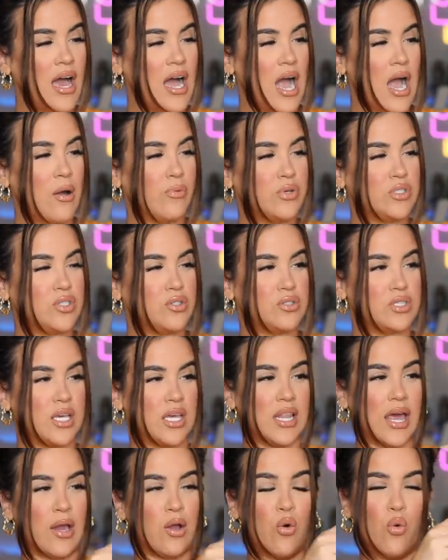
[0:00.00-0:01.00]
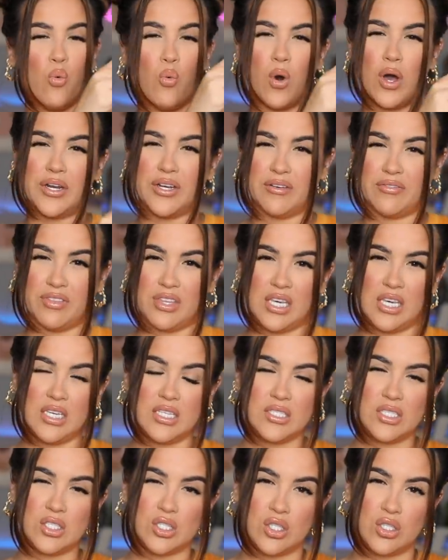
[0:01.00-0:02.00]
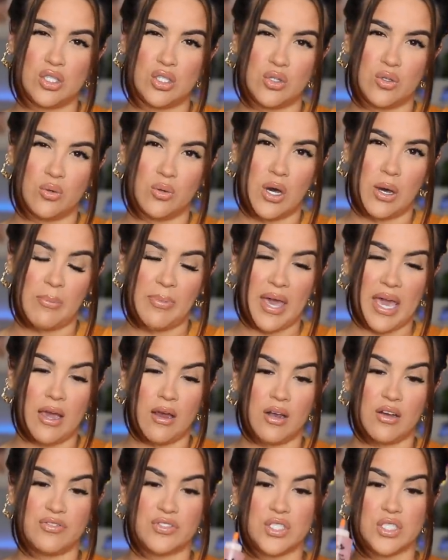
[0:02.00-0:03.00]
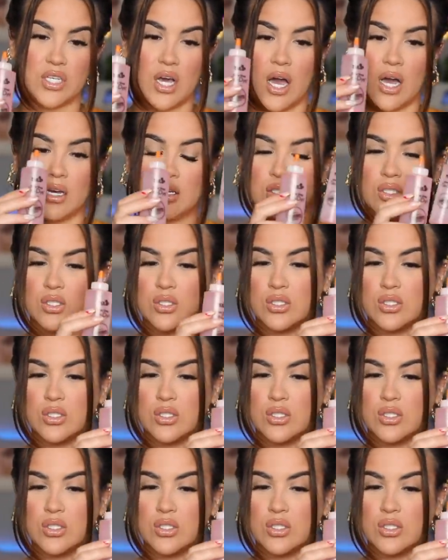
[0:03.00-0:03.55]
I was using like one of these to do a pair of socks.